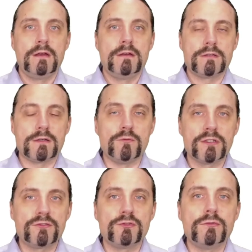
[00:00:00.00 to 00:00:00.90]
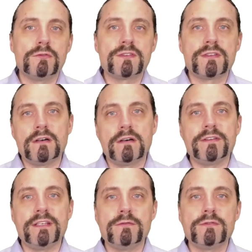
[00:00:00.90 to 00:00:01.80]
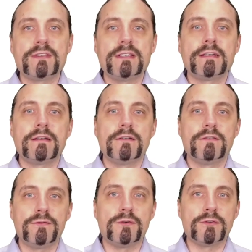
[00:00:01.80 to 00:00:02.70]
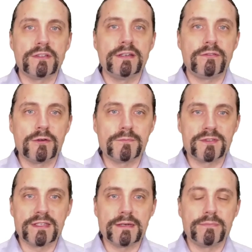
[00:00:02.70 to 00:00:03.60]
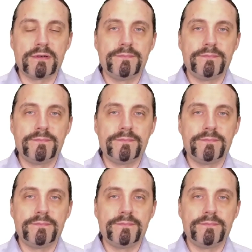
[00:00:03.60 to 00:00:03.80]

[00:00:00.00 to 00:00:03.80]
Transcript: So what tools are we using for the develop step?